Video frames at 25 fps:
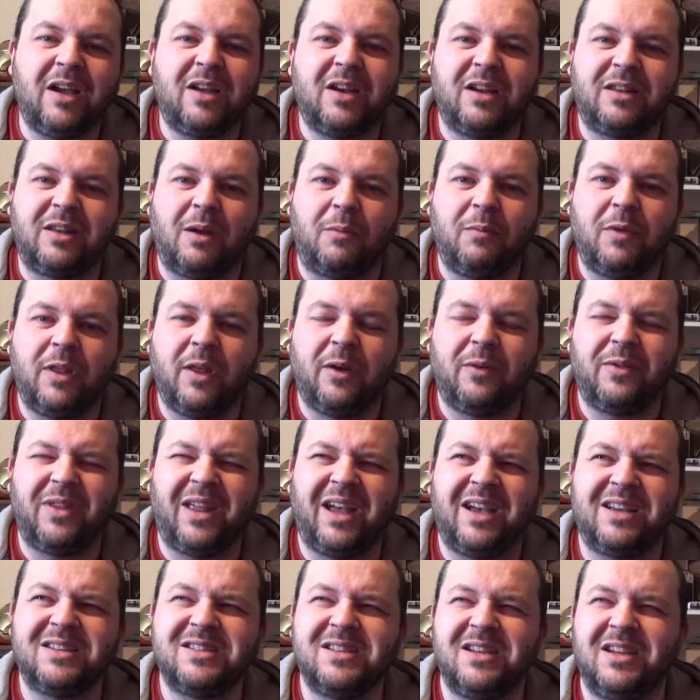have done without
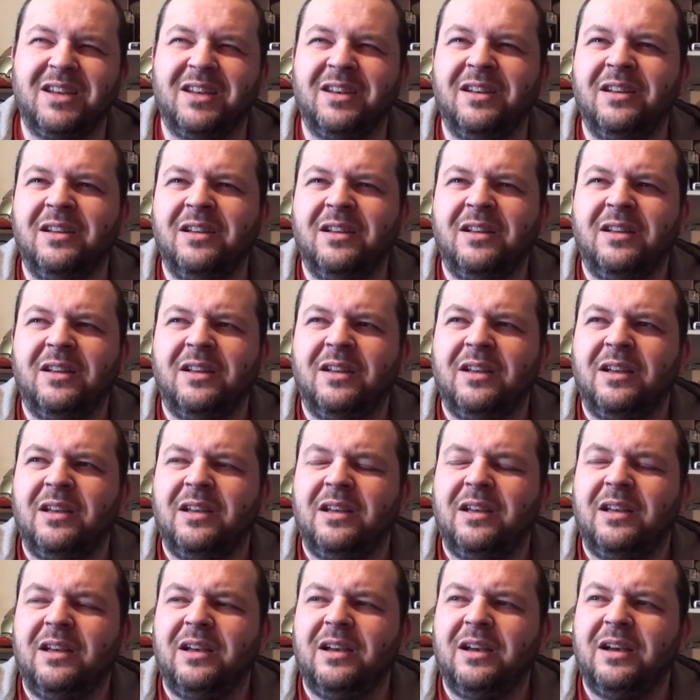that scene.
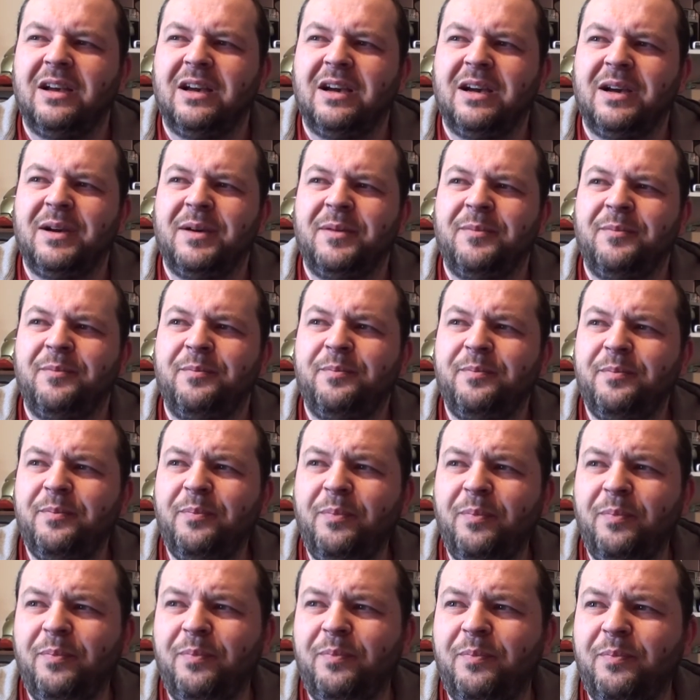
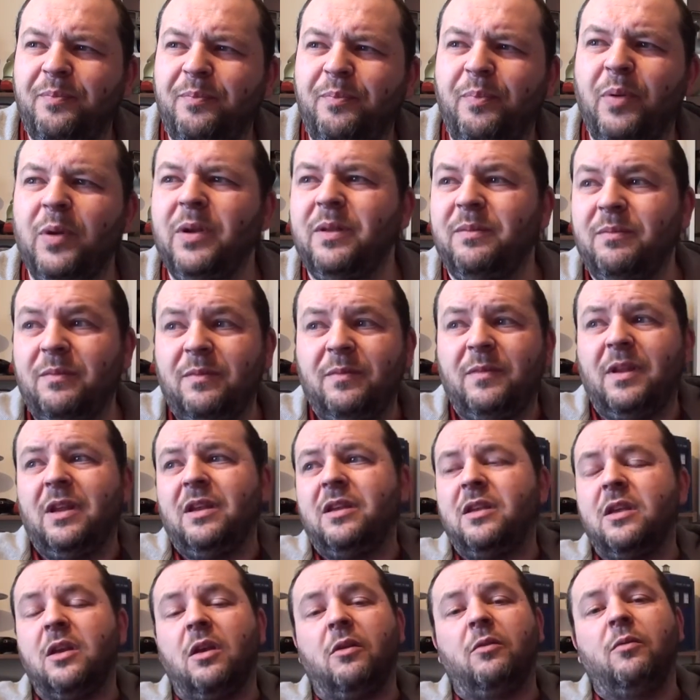But
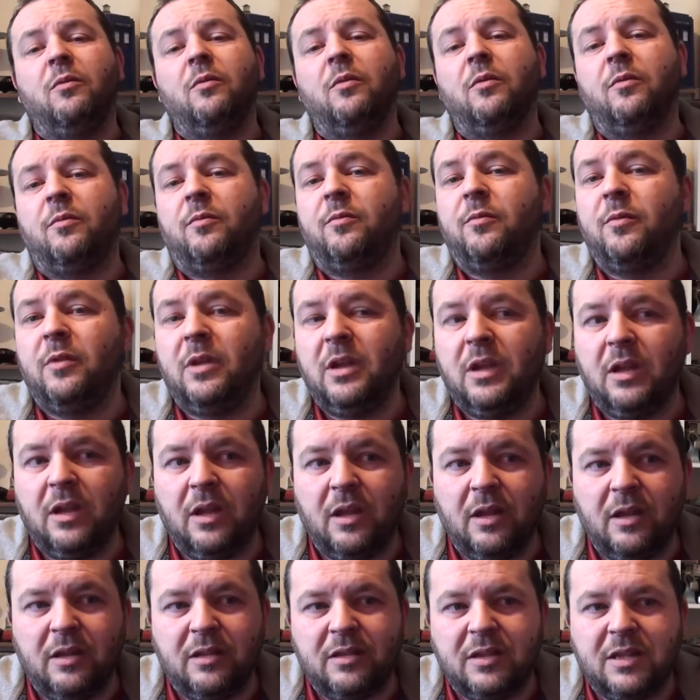you know,
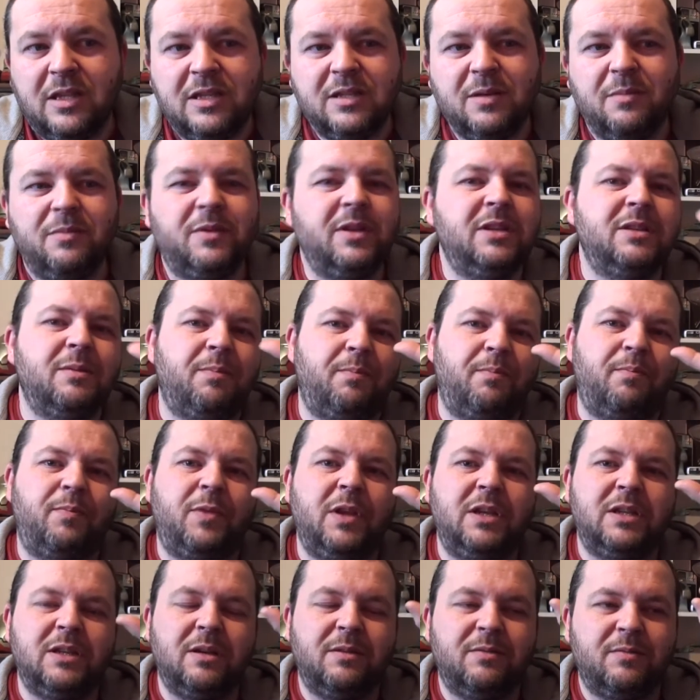these
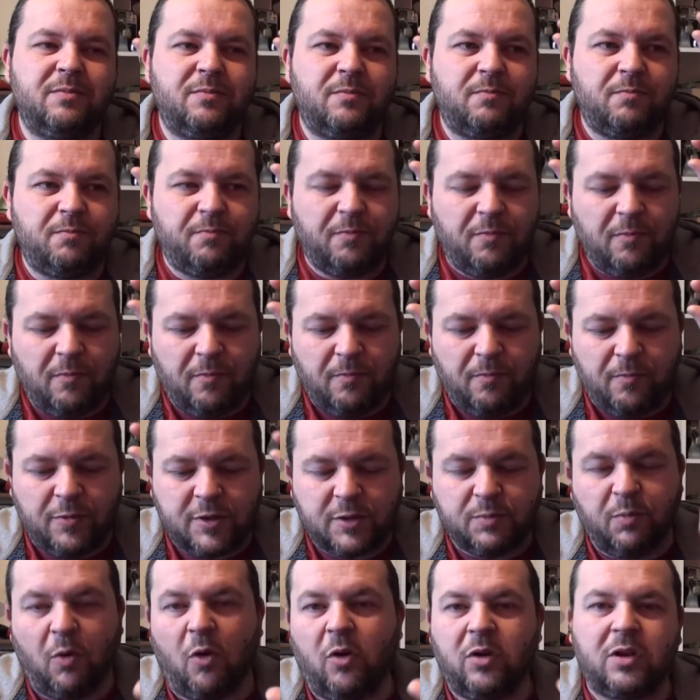are
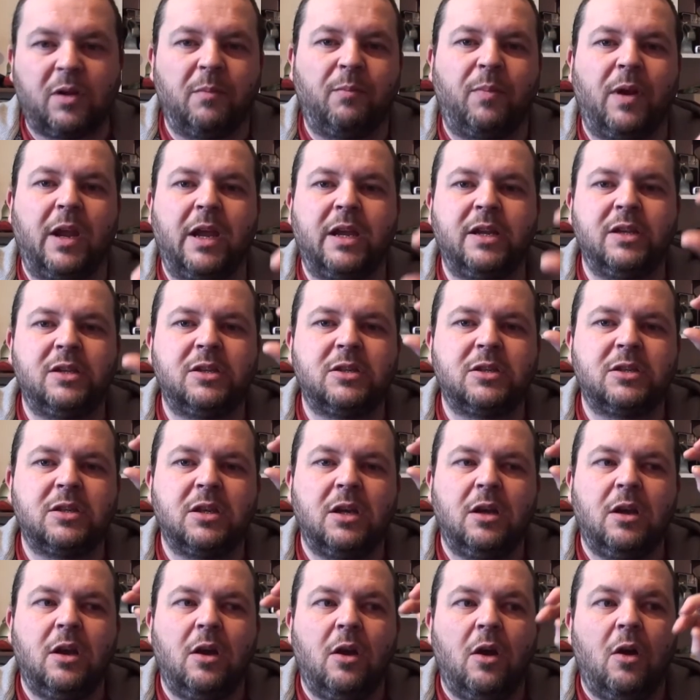small
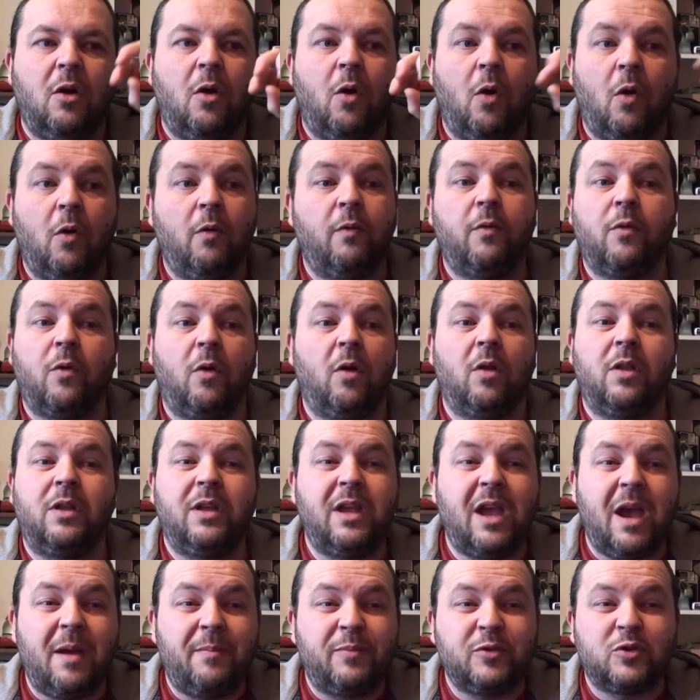complaints. Overall,
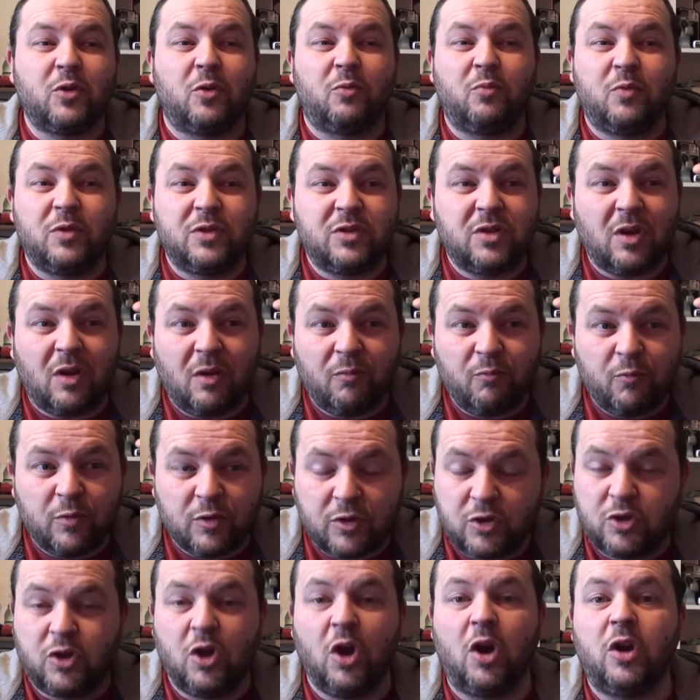the episode
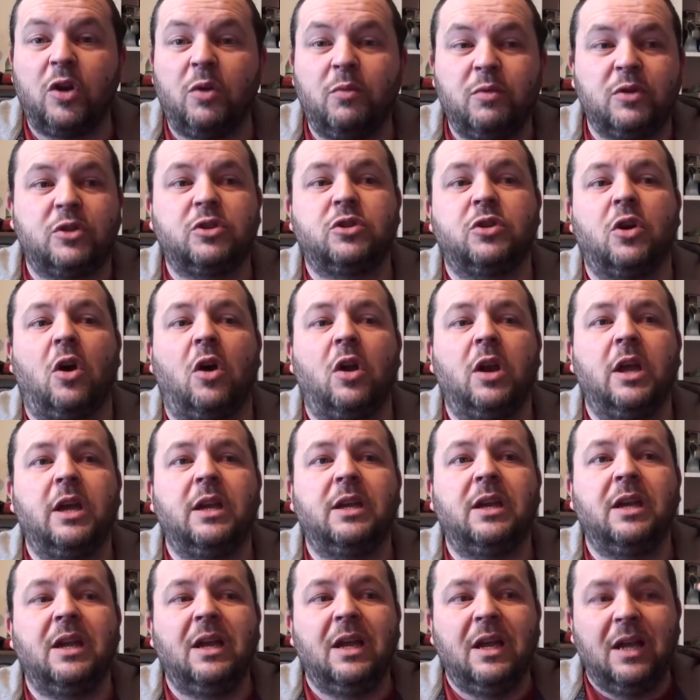was good. It was
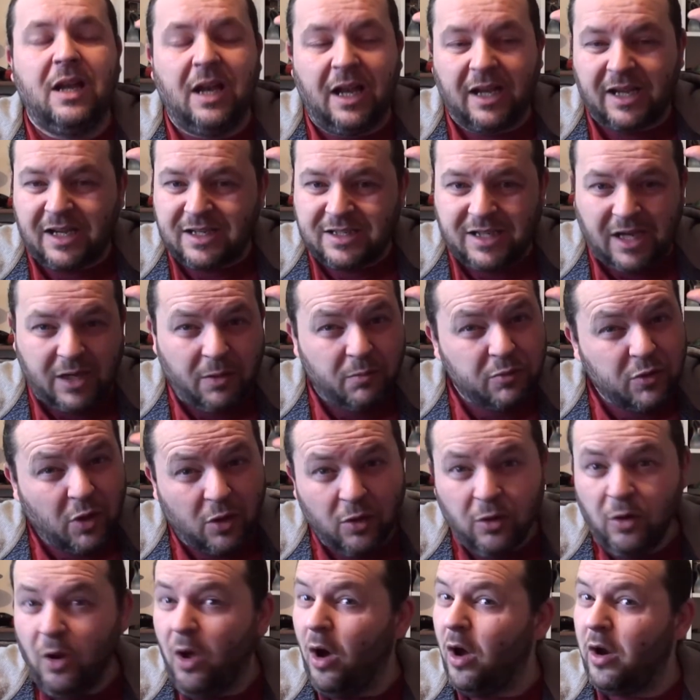solid. Like I said, it was a
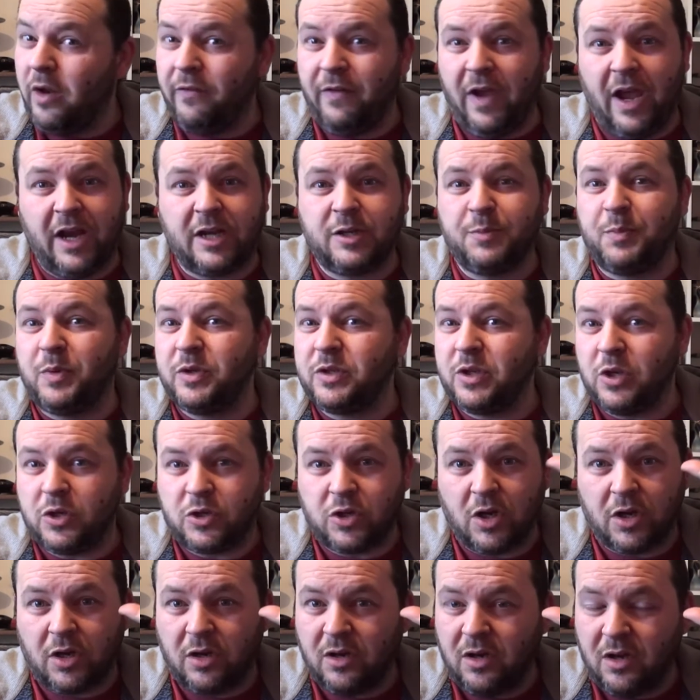lot of
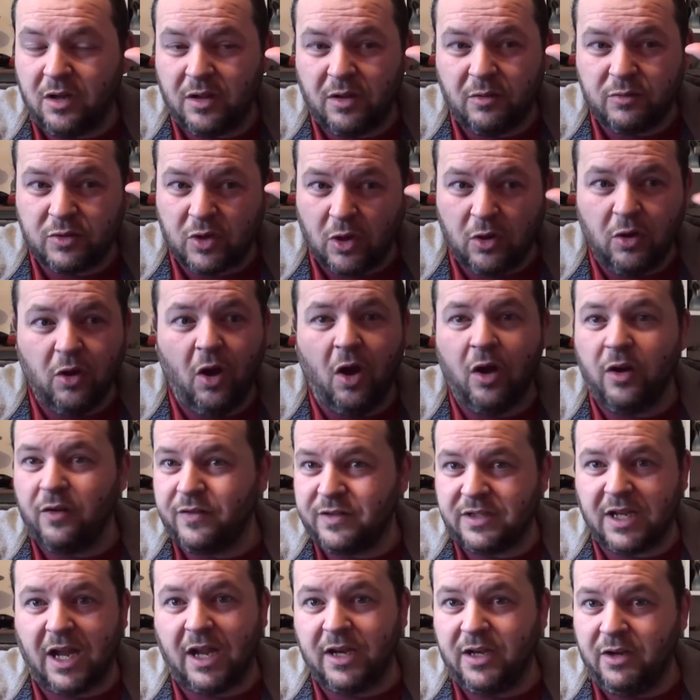exposition. There was a lot of
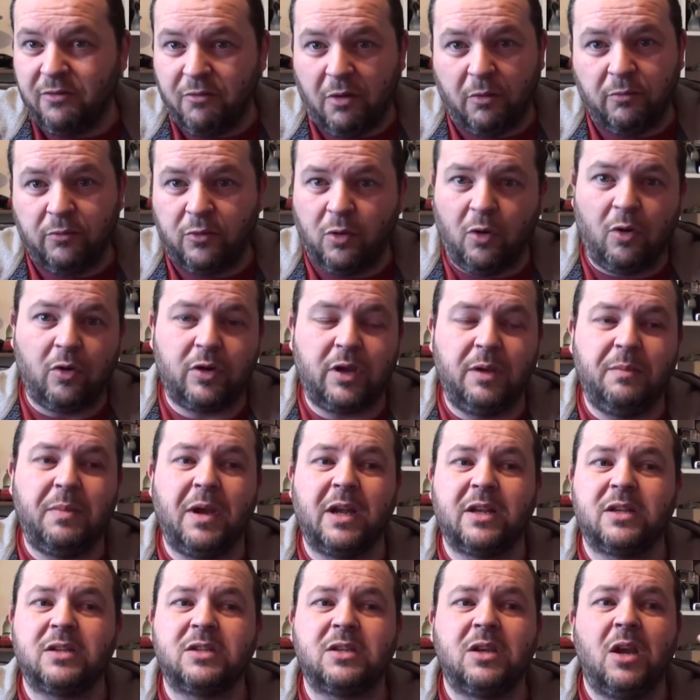standing around talky
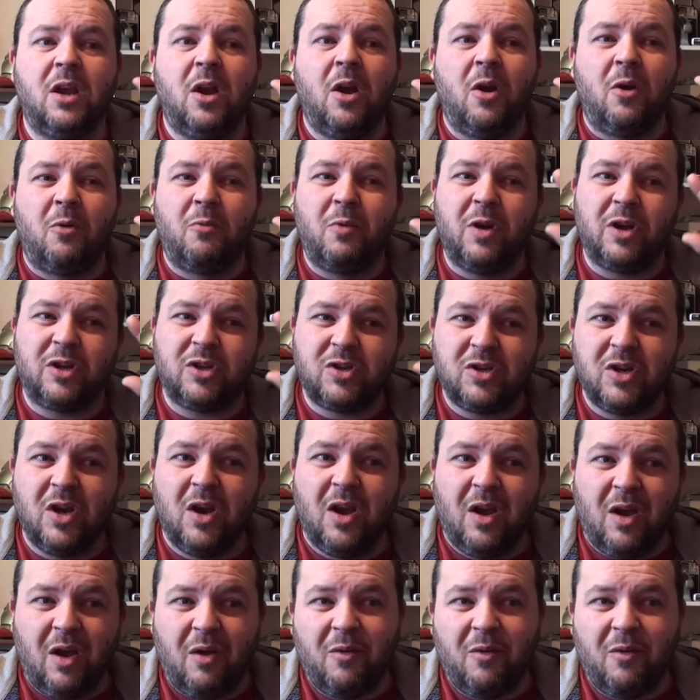bits, which